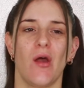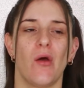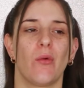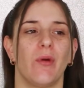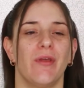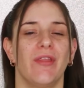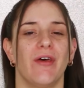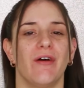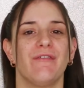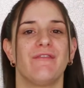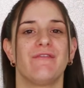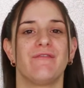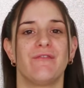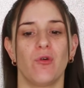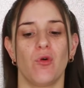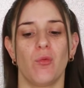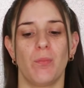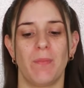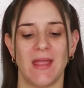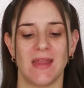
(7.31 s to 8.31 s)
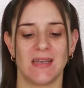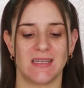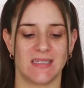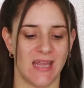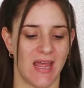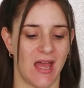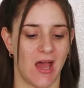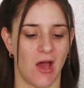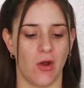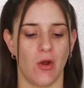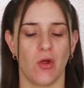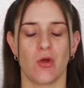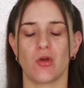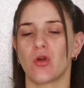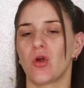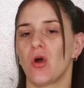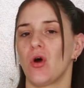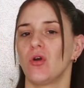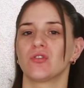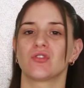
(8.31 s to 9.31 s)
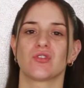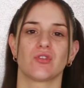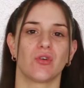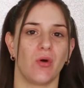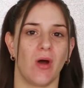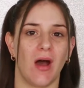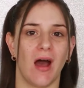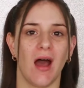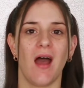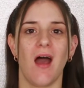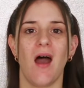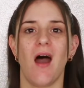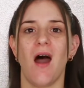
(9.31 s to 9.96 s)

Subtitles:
with a full beat down, contour,